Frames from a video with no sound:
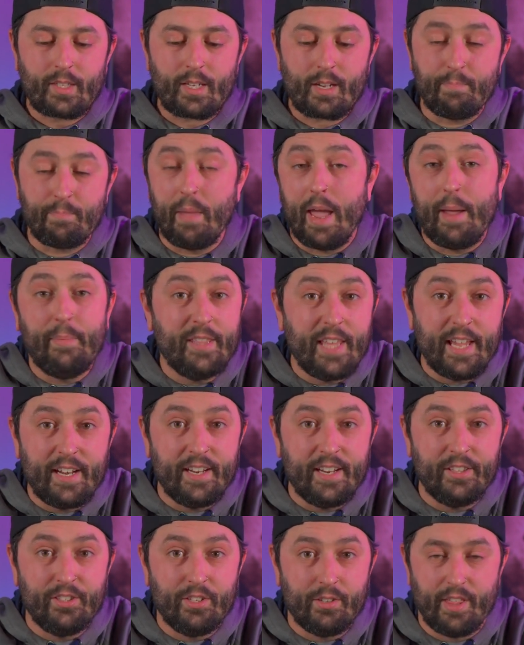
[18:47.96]
Maybe they
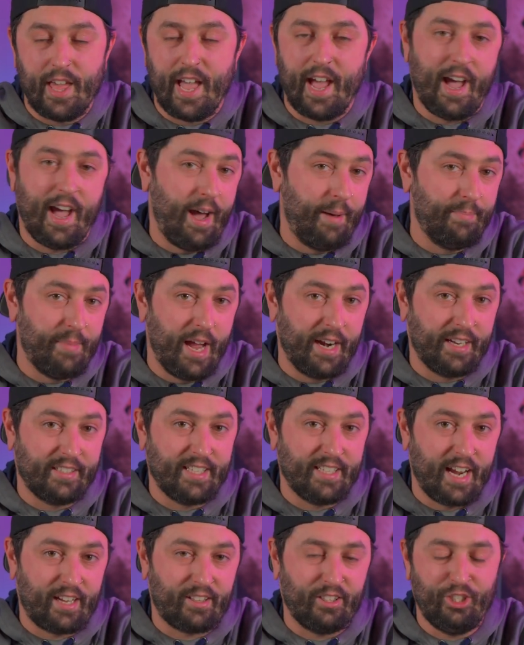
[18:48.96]
did do that. I'm not
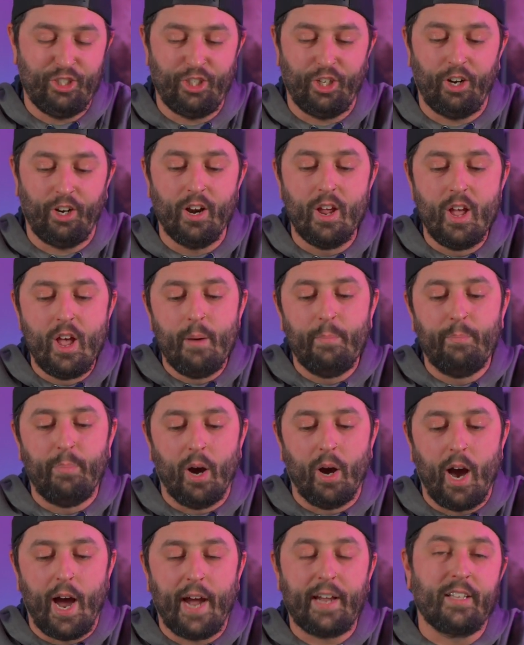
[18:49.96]
exactly sure.
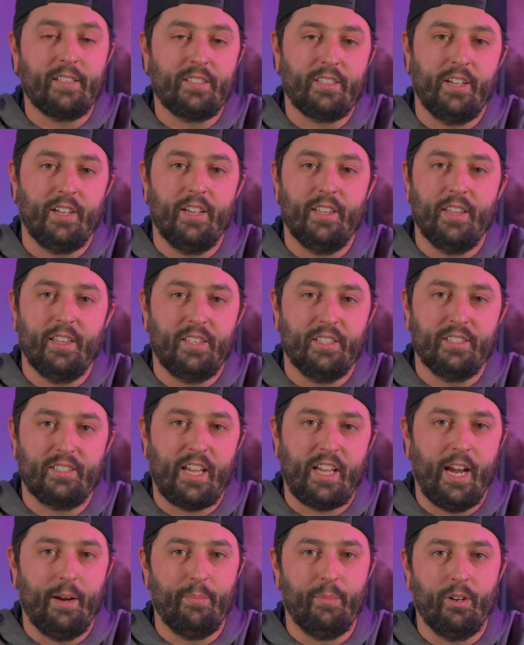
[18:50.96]
But I could tell you that this
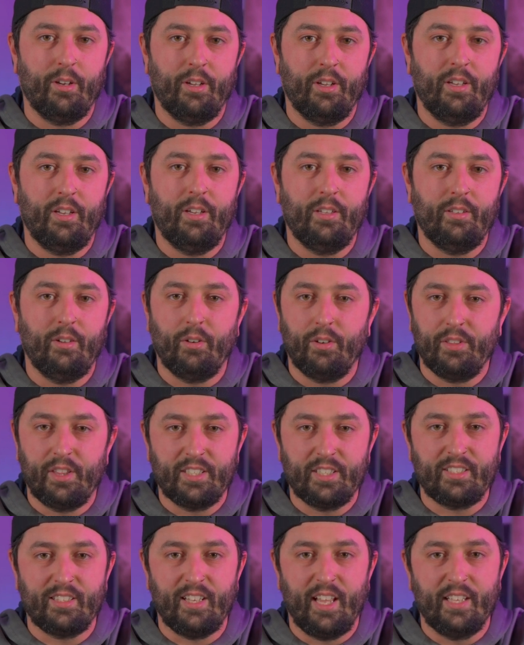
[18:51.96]
camera, or
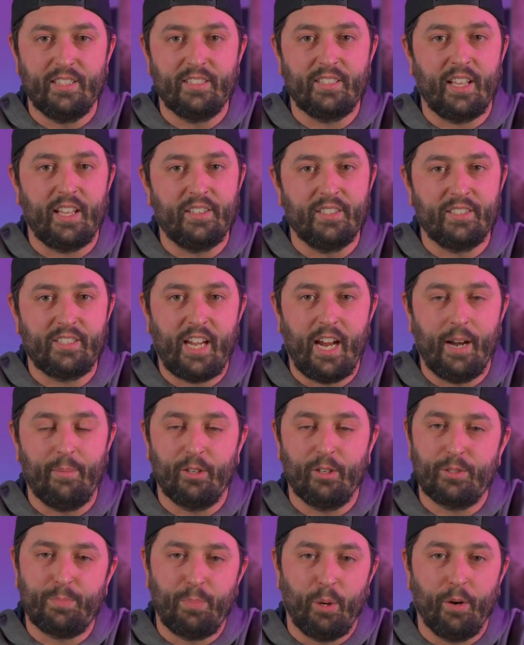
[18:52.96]
this lens on this
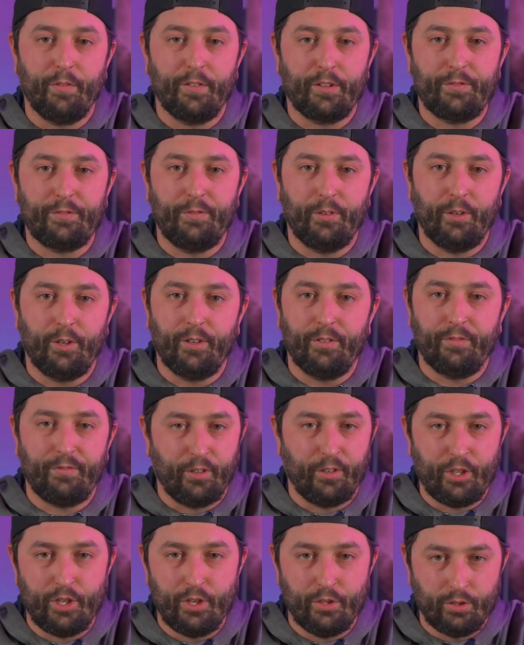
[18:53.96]
camera, is perfect for
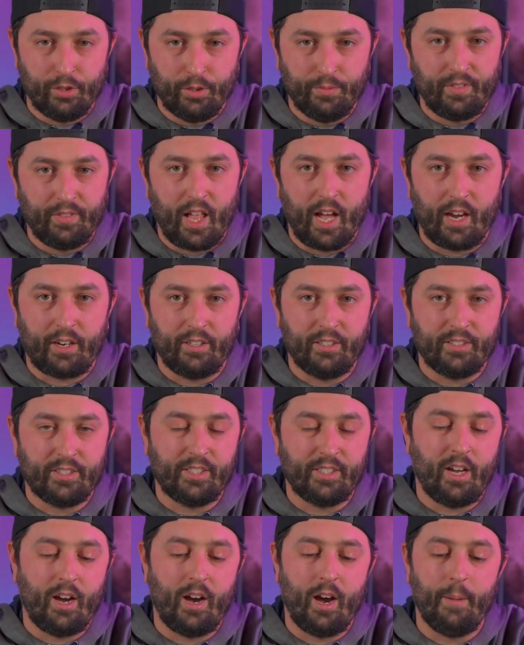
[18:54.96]
YouTube
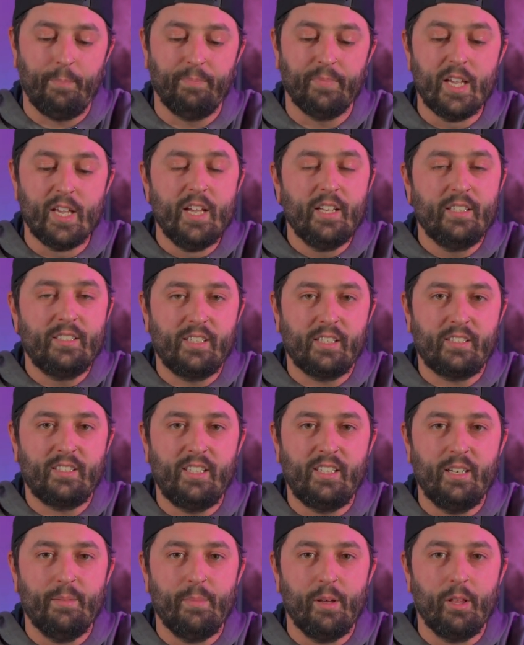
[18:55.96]
vloggers.
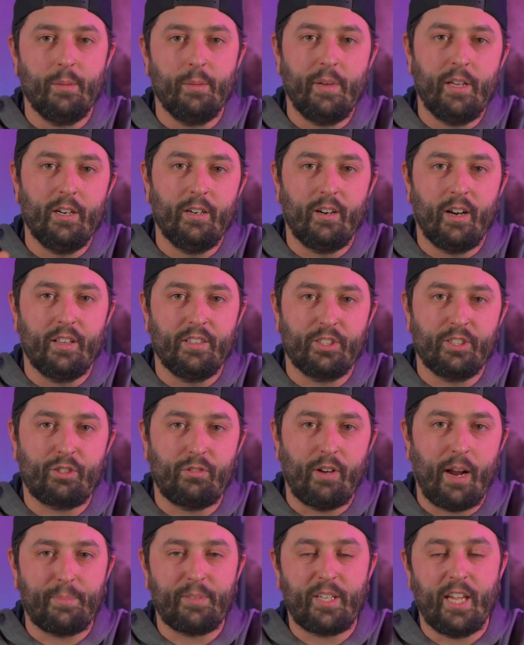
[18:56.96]
16mm on this
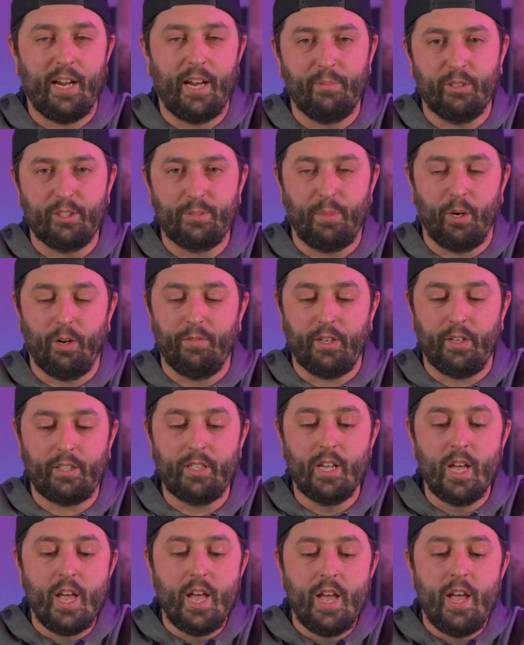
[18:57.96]
cropped camera is perfect.
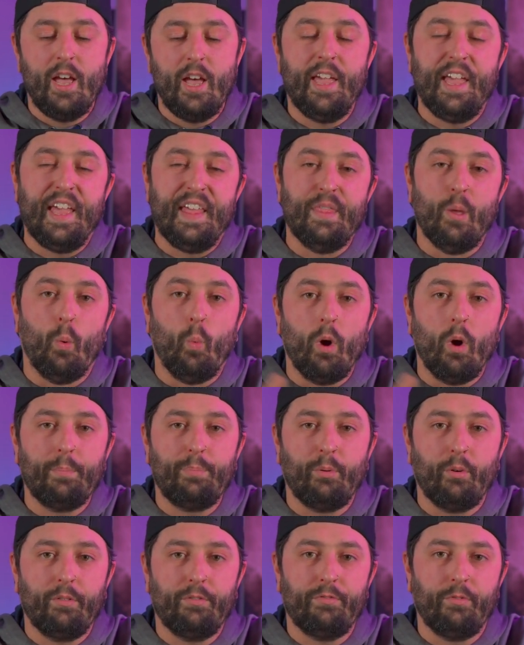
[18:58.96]
And the
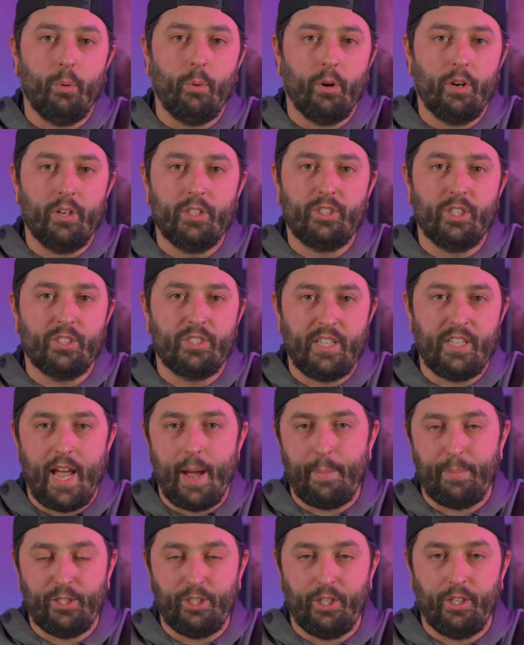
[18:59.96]
1.4 is just the
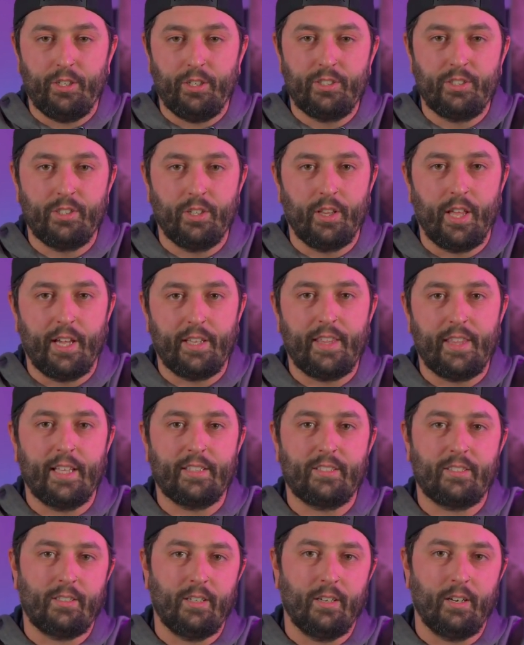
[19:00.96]
aperture. So like
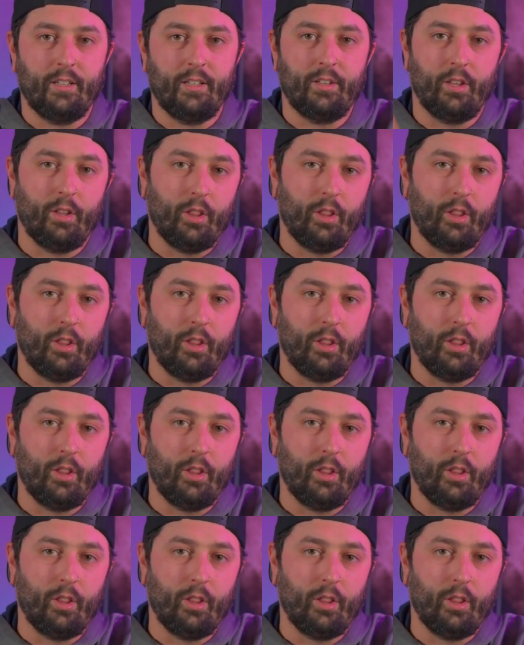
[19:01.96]
that's gonna, the